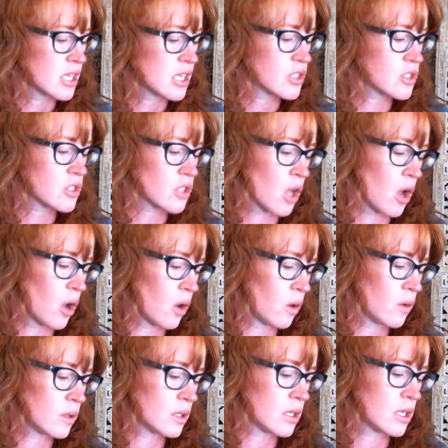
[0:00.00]

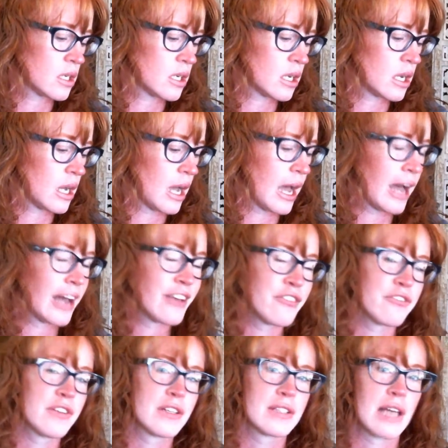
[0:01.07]
So I
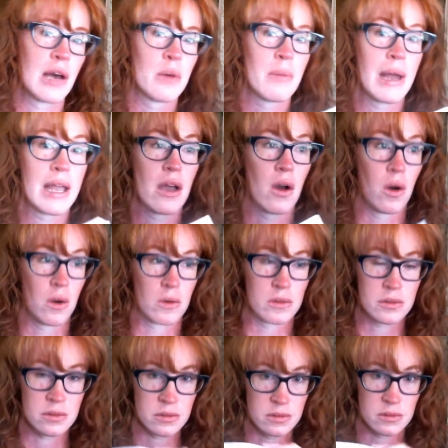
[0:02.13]
filled out my own